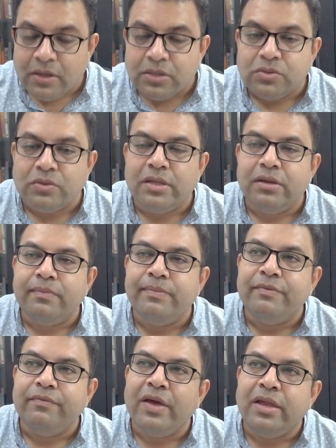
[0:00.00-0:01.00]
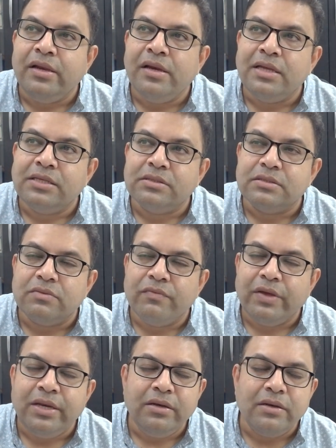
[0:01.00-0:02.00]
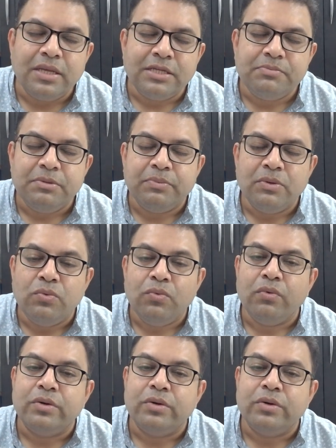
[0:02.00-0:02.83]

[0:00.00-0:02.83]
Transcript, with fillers: So there will be very less, very less people who